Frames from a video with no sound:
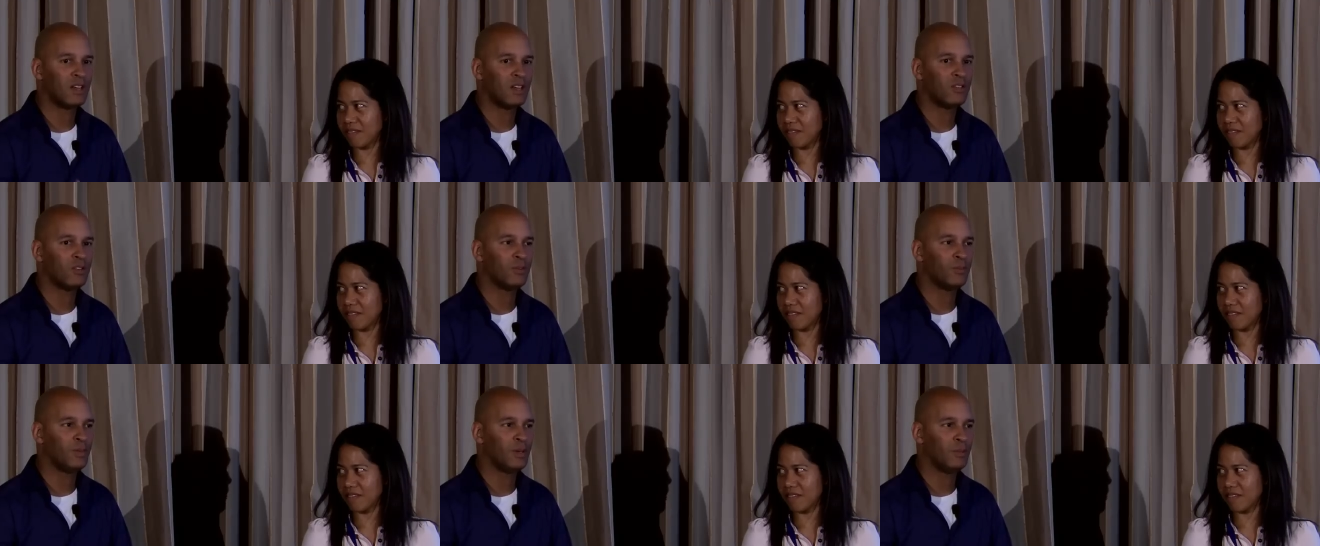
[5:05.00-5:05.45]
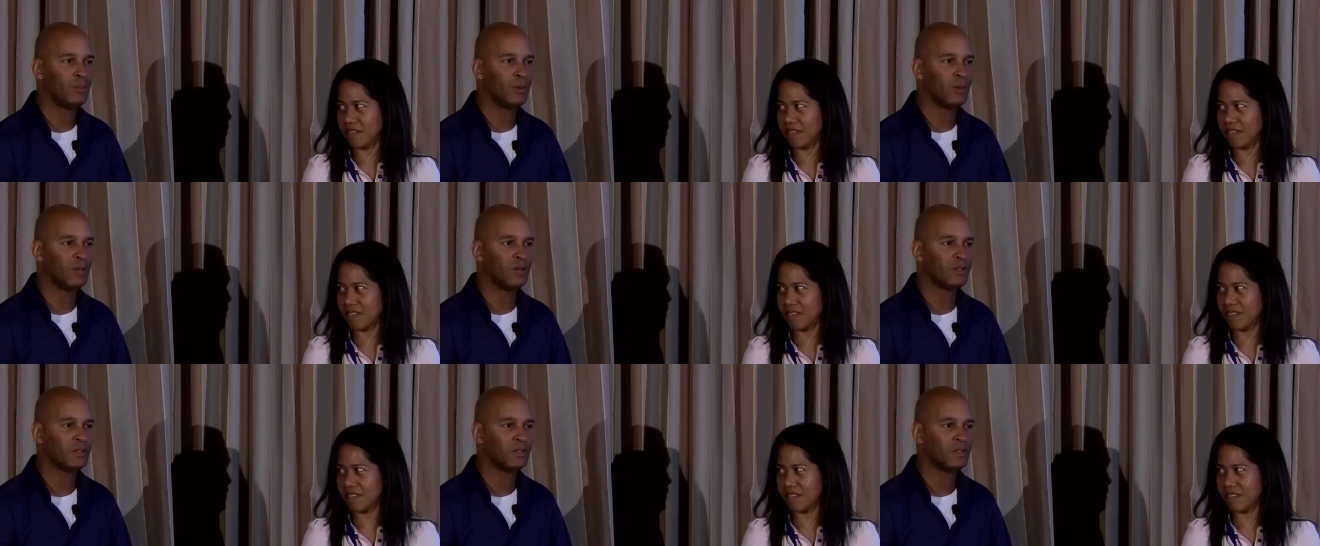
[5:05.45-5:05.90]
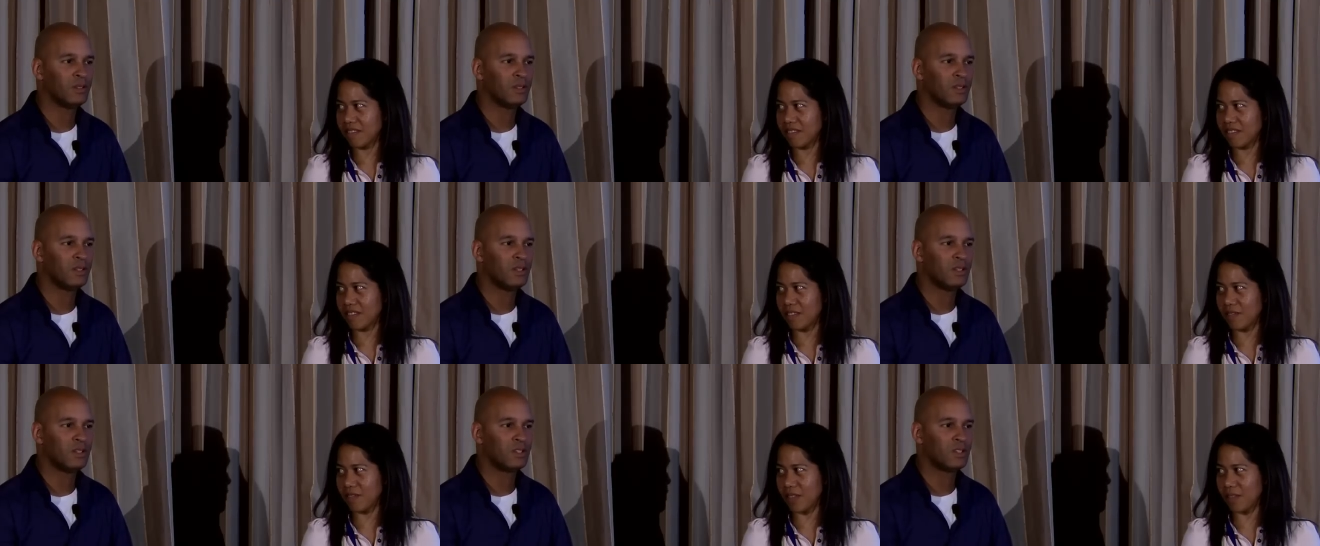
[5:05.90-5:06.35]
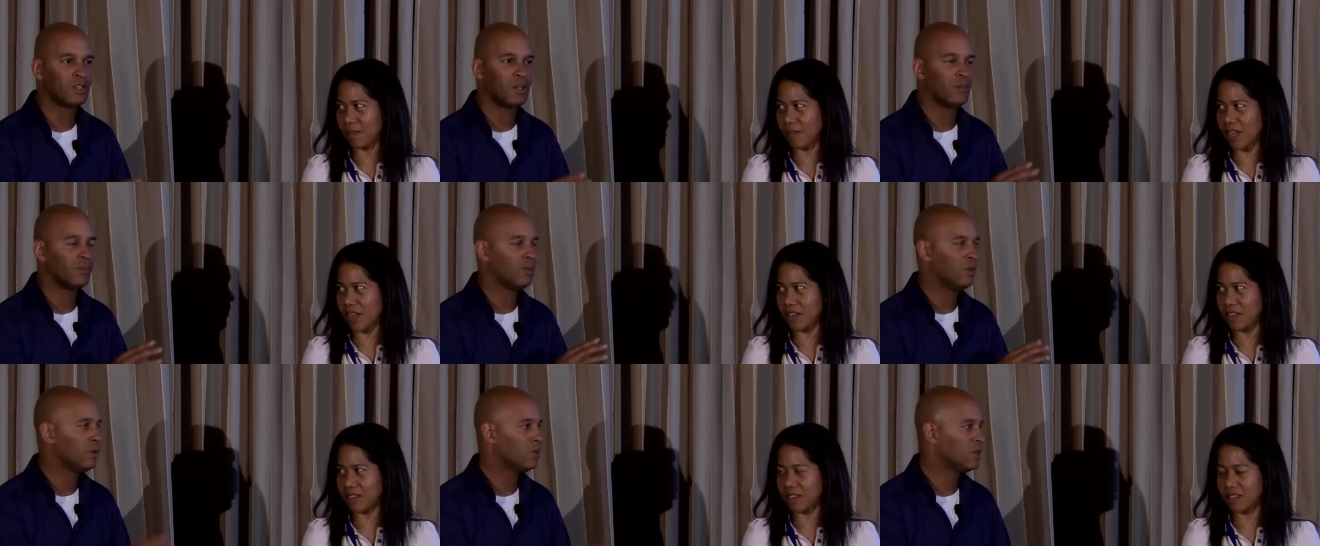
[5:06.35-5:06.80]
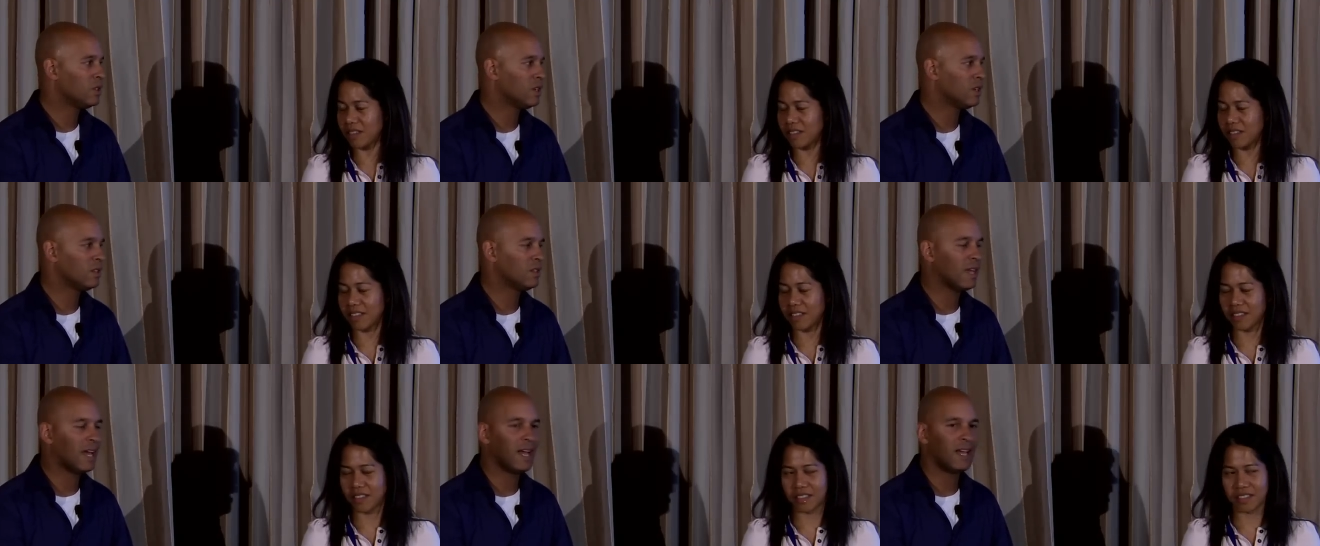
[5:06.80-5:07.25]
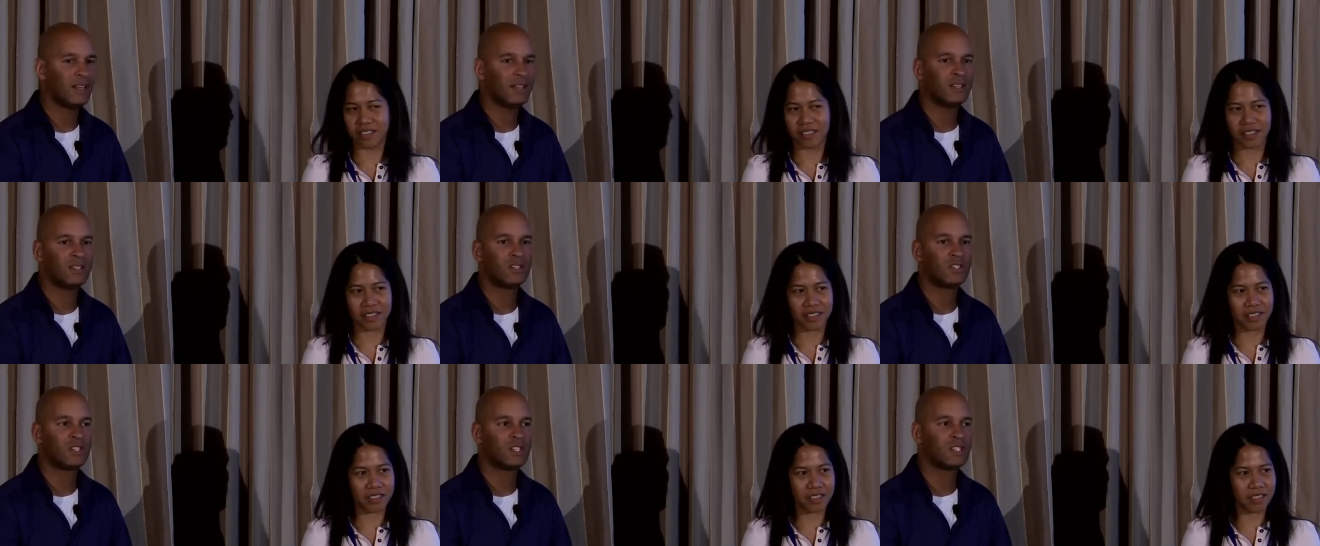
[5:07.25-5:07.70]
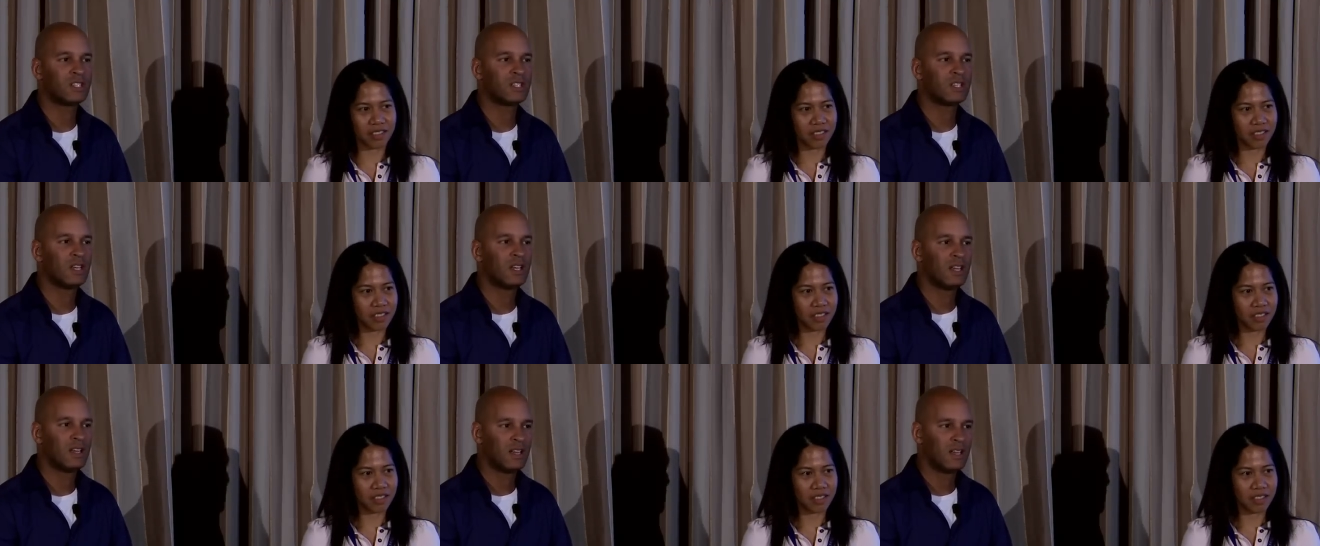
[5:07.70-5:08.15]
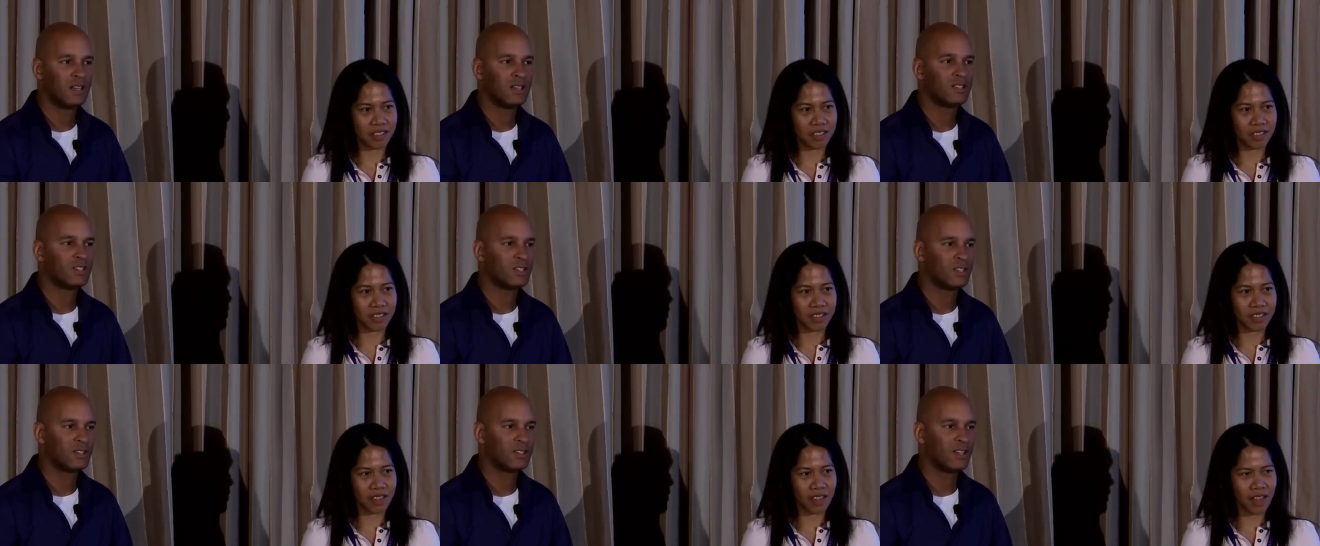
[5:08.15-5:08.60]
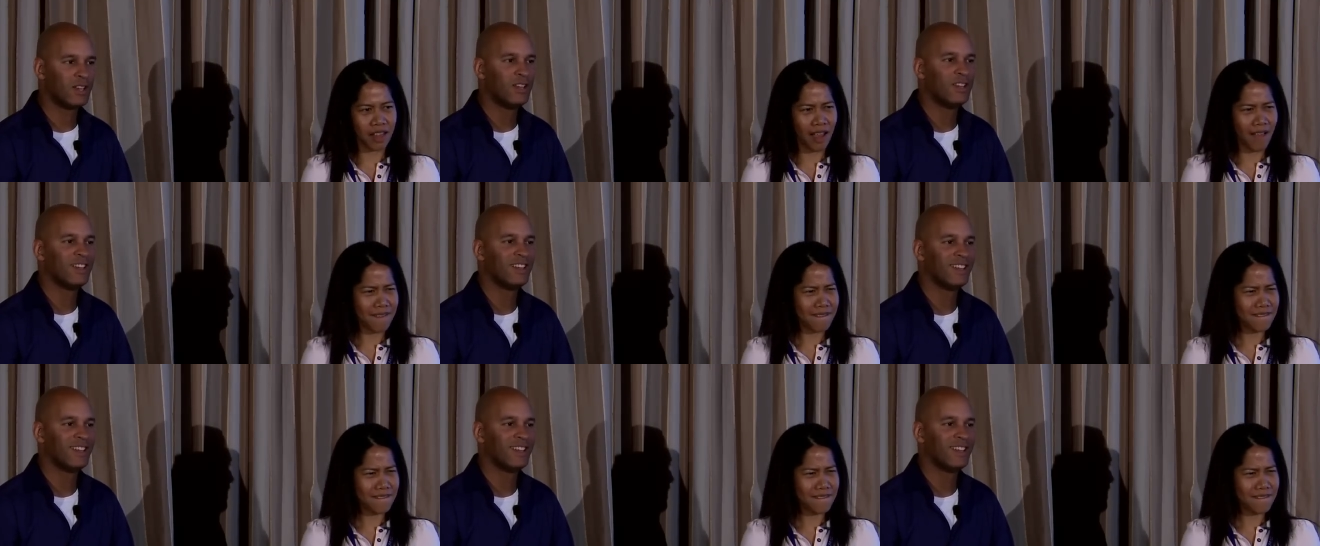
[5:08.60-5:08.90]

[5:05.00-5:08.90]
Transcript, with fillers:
Speaker 1: other people. So I'm using that. Well, she's a she's, junkie. She's a